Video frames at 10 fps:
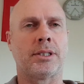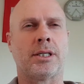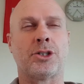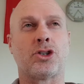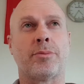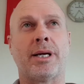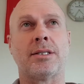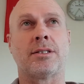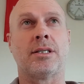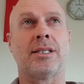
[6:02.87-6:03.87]
the Jura
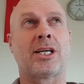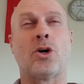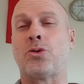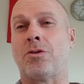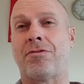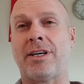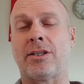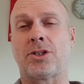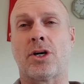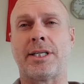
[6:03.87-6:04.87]
Mountains, La Côte-aux-Fers,
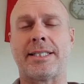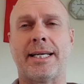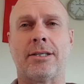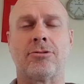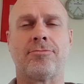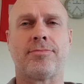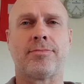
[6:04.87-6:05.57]
little tiny town.